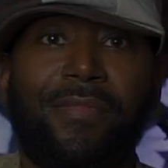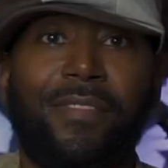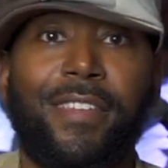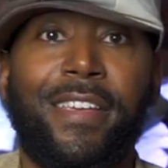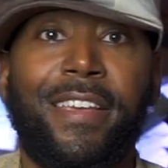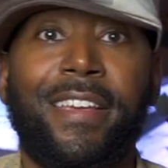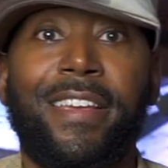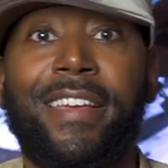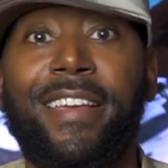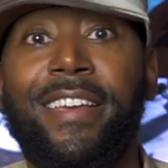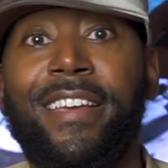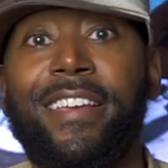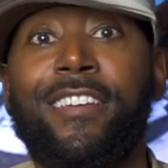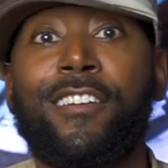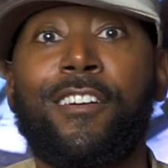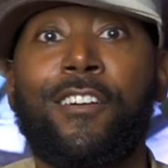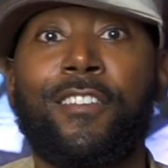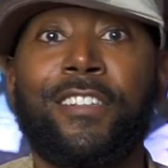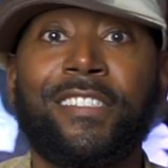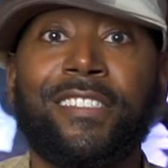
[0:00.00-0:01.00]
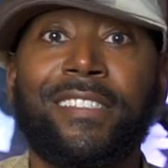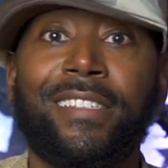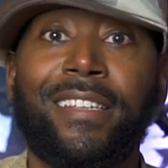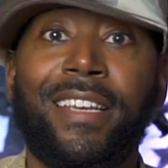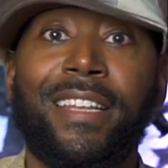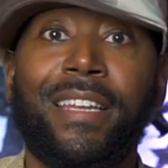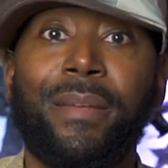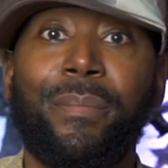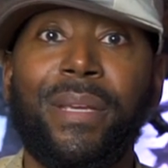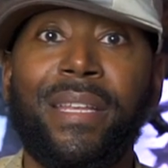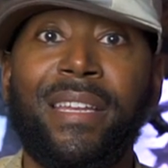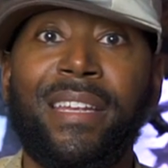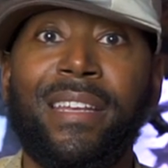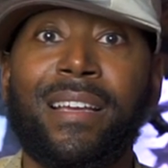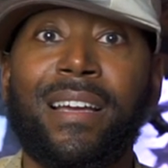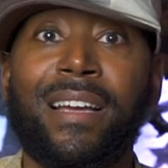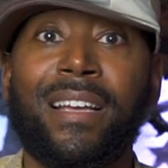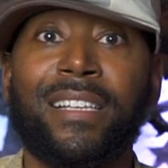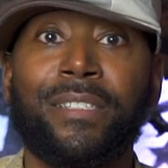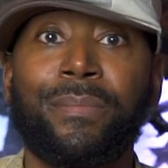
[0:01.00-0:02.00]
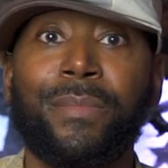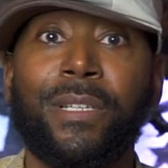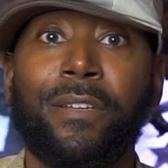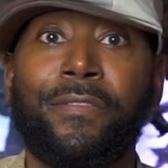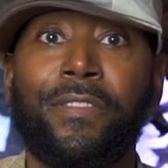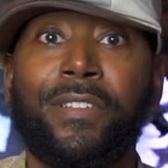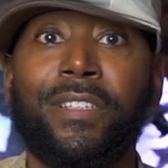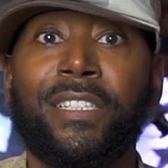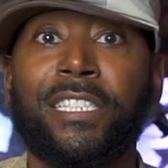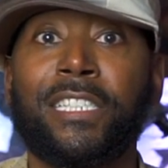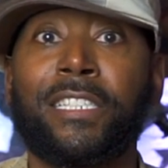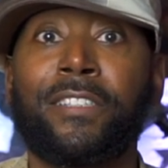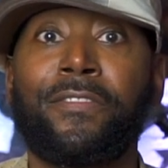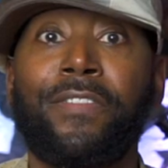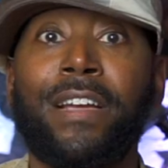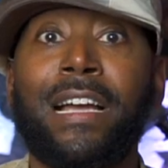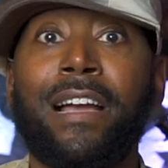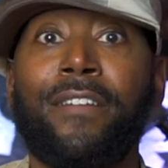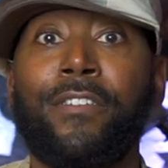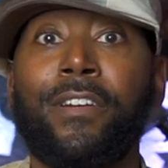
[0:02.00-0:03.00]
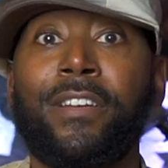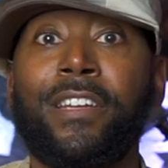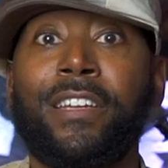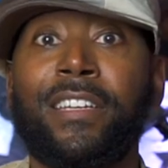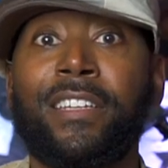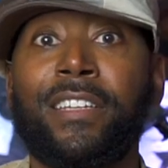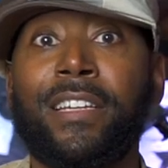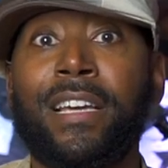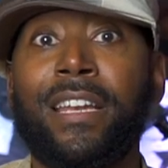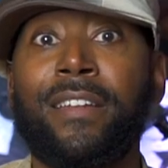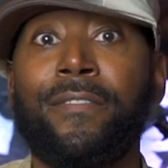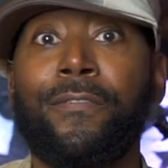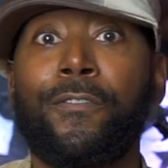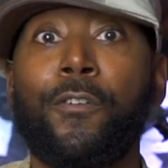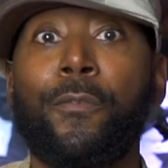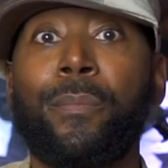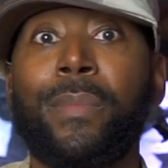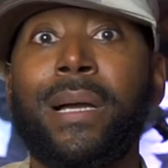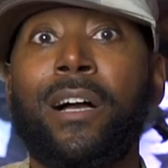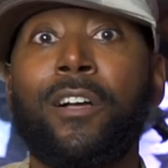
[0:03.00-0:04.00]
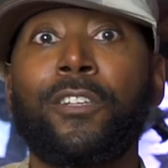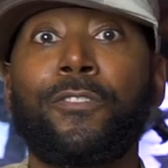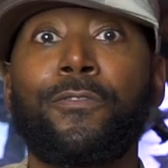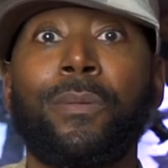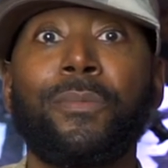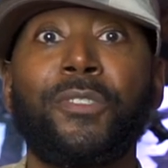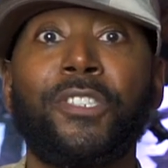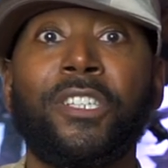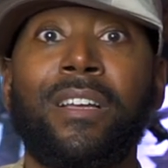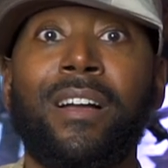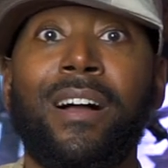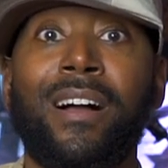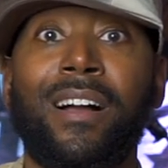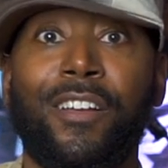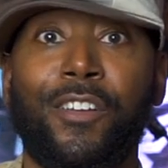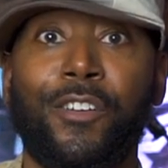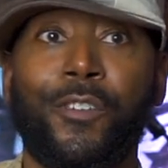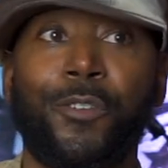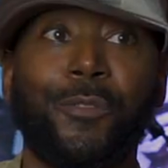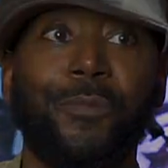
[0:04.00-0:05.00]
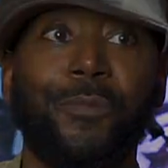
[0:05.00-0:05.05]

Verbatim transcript: Hey, y'all, this is Kenny BDI Smith, and this is 594 miles from Chicago.